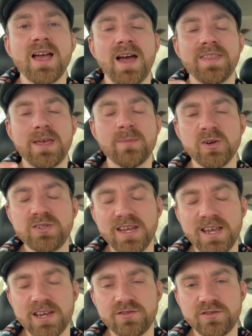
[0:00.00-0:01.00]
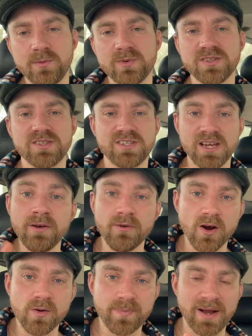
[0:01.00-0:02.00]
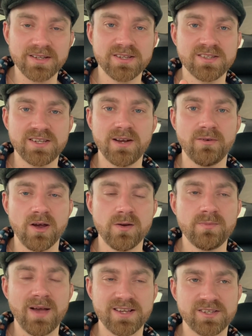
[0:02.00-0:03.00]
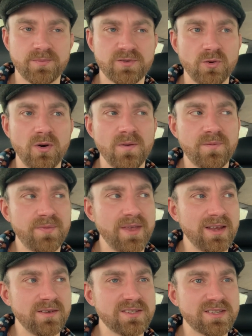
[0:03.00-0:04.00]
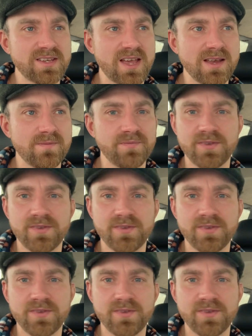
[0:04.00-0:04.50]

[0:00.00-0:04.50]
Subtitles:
and the MOT history was zeroed back to zero as a sort of thing to say